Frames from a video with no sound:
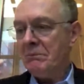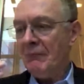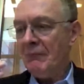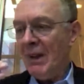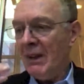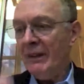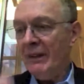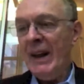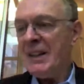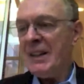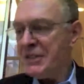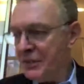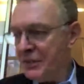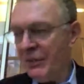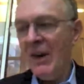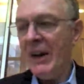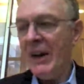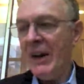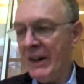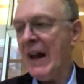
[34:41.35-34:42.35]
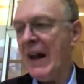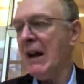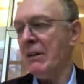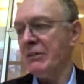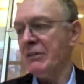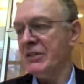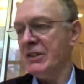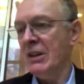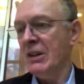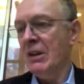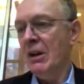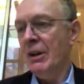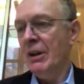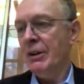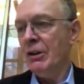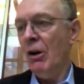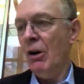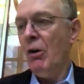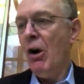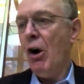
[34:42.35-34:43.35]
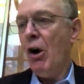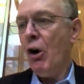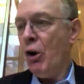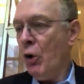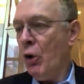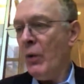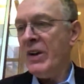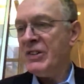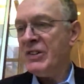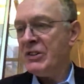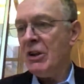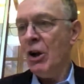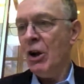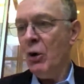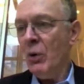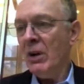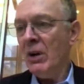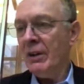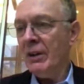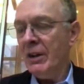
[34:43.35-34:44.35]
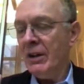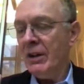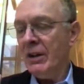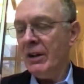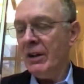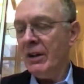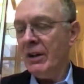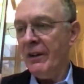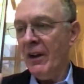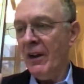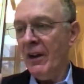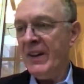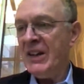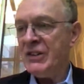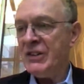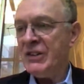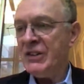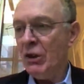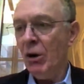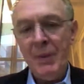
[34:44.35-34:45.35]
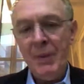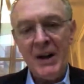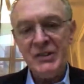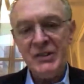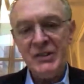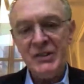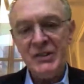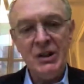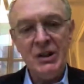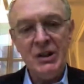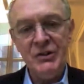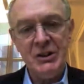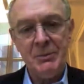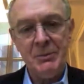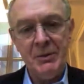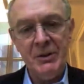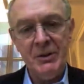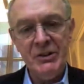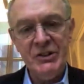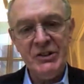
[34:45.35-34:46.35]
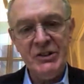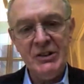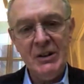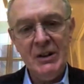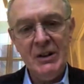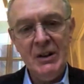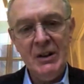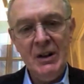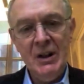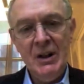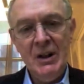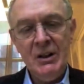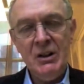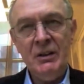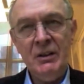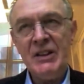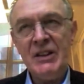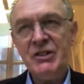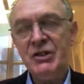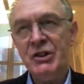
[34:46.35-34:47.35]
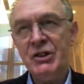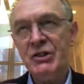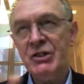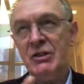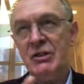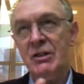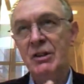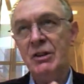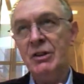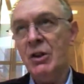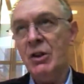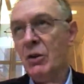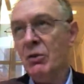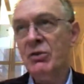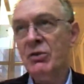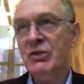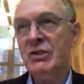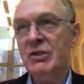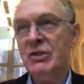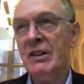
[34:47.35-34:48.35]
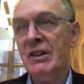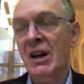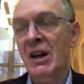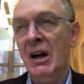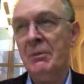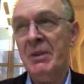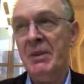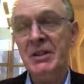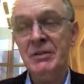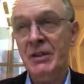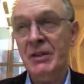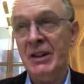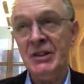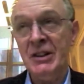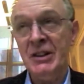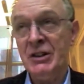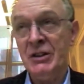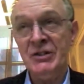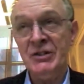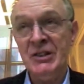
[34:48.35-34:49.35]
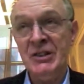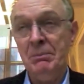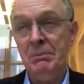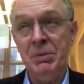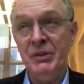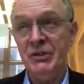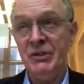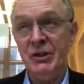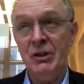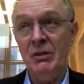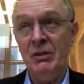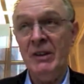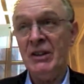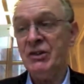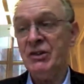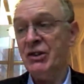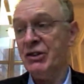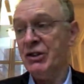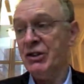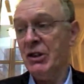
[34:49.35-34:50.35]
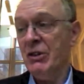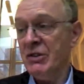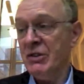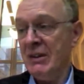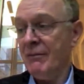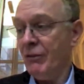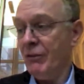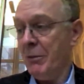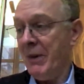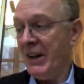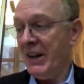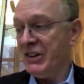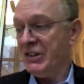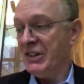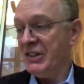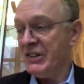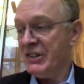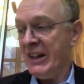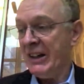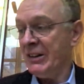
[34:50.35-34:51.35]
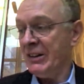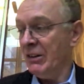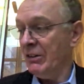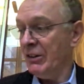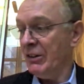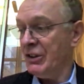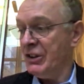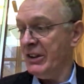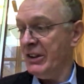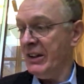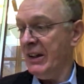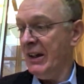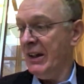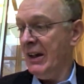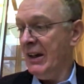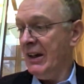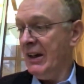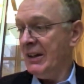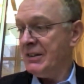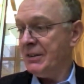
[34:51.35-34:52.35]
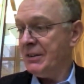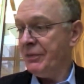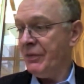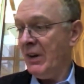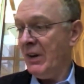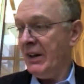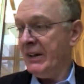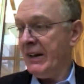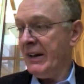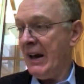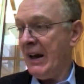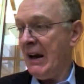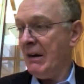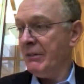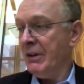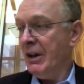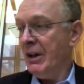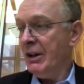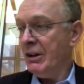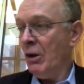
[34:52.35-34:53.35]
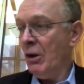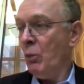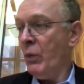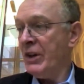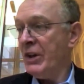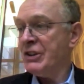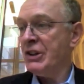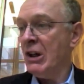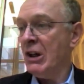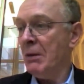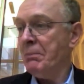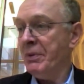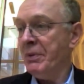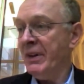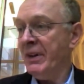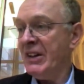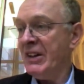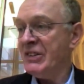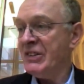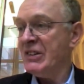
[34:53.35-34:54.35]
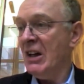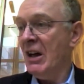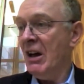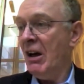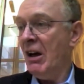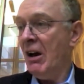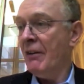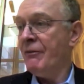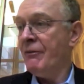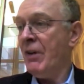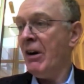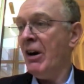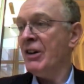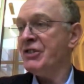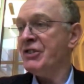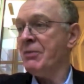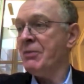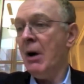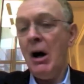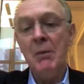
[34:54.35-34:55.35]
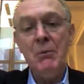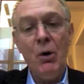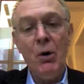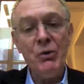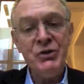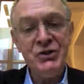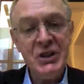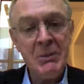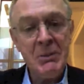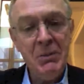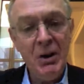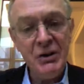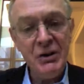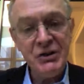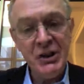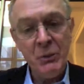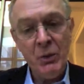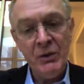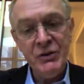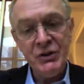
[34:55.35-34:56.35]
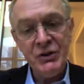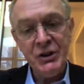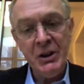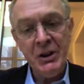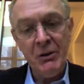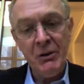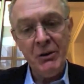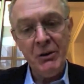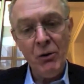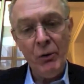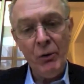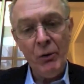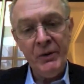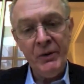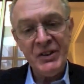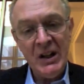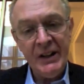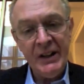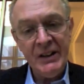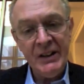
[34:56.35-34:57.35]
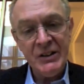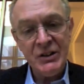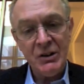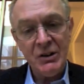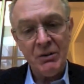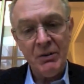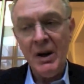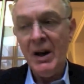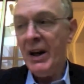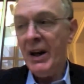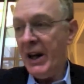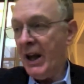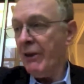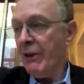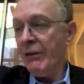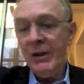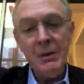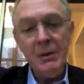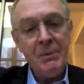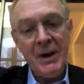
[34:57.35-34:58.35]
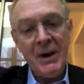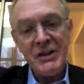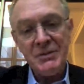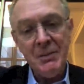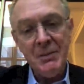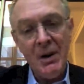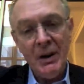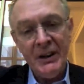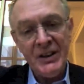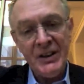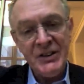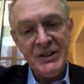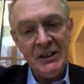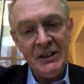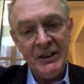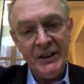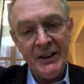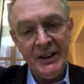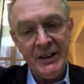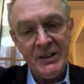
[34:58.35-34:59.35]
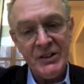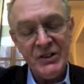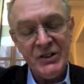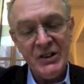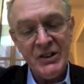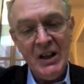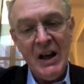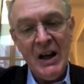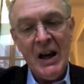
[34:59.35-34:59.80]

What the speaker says: Let's find out, who are these are your best customers. know, let's just use, it's simple to do, let's just use information technology to find out, you know, which companies are more similar to the ones that you're already selling to. Here are your best marketing leads.